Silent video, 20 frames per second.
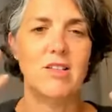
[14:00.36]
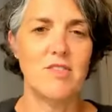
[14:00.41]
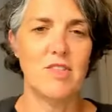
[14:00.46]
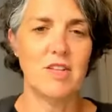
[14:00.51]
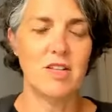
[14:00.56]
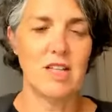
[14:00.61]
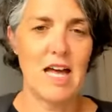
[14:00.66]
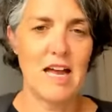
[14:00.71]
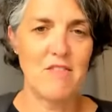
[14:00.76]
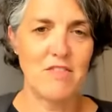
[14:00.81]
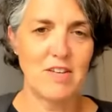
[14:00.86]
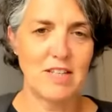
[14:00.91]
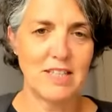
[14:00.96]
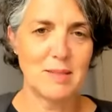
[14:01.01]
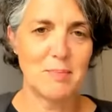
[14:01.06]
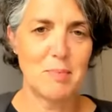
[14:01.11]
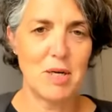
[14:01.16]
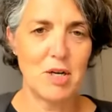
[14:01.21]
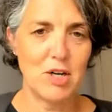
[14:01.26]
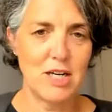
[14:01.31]
of the life
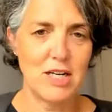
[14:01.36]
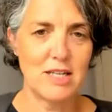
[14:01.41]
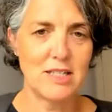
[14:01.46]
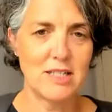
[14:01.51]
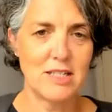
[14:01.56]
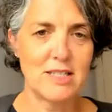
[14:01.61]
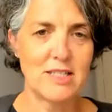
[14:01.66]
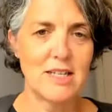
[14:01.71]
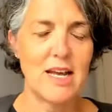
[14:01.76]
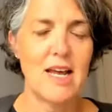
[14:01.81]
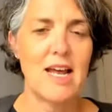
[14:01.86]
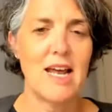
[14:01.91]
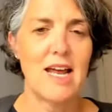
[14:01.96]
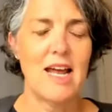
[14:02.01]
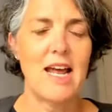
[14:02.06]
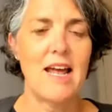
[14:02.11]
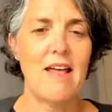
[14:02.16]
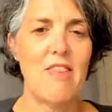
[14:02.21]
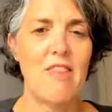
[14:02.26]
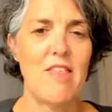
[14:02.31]
experience.
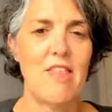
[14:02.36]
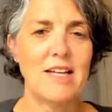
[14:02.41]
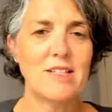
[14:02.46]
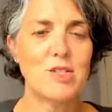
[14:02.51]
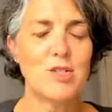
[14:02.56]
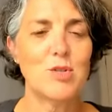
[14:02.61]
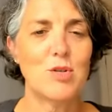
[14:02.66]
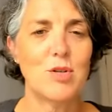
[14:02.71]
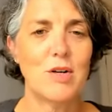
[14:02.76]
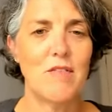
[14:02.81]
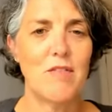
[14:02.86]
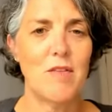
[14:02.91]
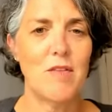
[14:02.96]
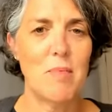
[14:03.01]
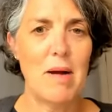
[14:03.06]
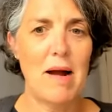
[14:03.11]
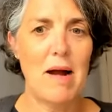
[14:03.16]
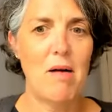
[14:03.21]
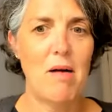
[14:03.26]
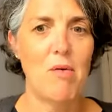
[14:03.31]
And that's sort of the
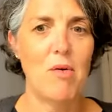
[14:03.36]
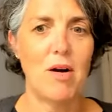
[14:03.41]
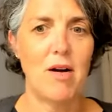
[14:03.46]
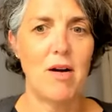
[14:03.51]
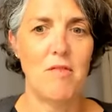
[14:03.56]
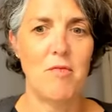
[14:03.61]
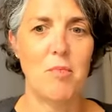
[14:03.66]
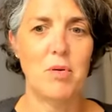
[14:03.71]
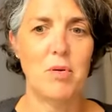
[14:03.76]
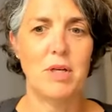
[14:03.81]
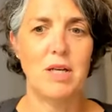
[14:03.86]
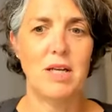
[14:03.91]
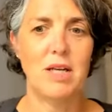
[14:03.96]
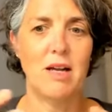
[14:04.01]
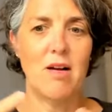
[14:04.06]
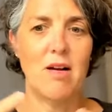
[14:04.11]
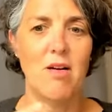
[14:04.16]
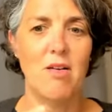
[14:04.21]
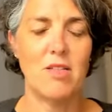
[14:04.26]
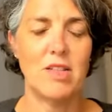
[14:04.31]
power of
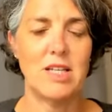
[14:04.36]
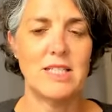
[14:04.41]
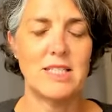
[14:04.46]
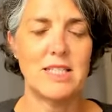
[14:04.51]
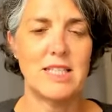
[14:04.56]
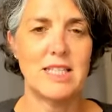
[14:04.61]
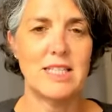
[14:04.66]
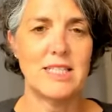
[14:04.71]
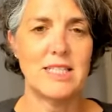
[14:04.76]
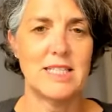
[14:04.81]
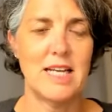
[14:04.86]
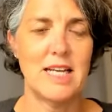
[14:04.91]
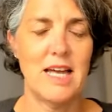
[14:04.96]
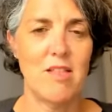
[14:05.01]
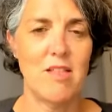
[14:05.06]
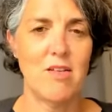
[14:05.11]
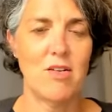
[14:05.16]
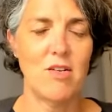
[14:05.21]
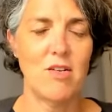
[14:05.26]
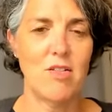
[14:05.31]
putting all these things
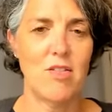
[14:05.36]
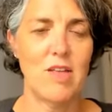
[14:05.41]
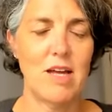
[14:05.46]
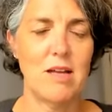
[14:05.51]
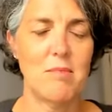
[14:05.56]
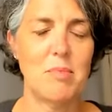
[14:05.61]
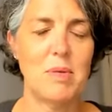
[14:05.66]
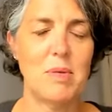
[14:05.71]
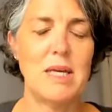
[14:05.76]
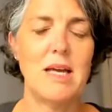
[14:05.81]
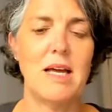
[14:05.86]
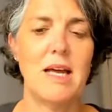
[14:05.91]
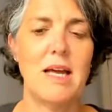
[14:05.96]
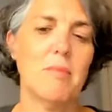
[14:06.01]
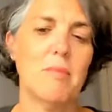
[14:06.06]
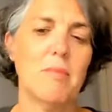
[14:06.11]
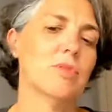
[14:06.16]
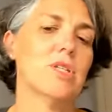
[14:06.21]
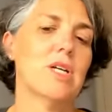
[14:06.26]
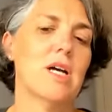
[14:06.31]
together, that being
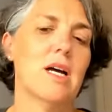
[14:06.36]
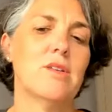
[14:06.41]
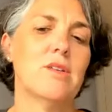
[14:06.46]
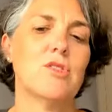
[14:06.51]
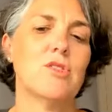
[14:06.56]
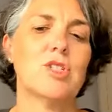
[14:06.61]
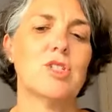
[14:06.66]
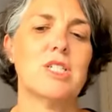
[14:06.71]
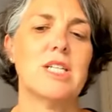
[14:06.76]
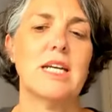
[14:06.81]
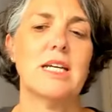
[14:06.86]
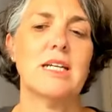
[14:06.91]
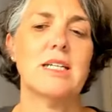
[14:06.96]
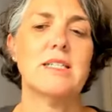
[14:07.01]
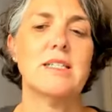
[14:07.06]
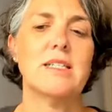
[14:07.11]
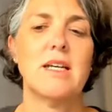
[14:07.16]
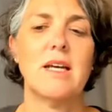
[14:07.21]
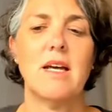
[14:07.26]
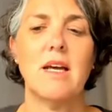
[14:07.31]
able to
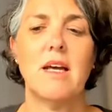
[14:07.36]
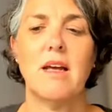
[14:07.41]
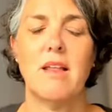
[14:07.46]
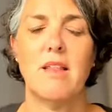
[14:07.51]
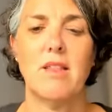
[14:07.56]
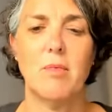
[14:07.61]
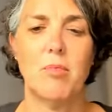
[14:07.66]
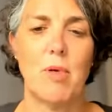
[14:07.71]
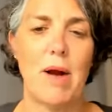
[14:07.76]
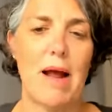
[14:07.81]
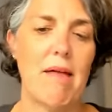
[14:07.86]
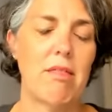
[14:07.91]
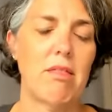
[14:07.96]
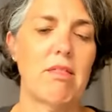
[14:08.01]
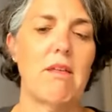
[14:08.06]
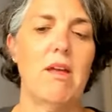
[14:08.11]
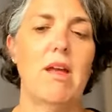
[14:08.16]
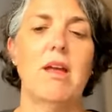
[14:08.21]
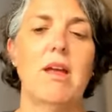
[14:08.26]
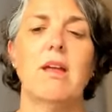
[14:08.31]
understand the breath
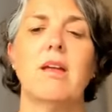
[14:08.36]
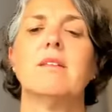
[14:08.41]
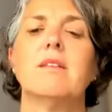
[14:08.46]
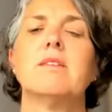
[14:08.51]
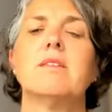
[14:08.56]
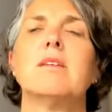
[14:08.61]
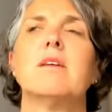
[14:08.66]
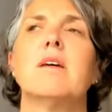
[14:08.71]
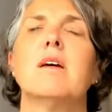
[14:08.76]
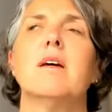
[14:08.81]
and